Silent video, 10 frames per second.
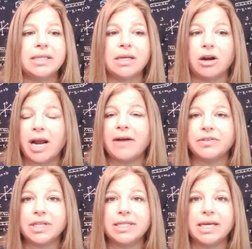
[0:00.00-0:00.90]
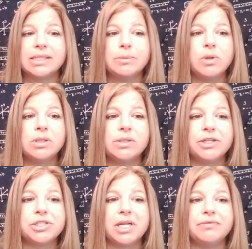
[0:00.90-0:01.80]
are after the decimal, so I
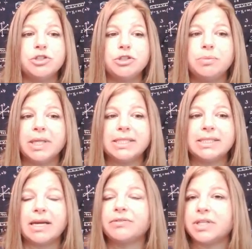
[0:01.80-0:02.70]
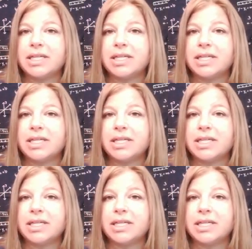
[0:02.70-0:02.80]
should have 2 places after the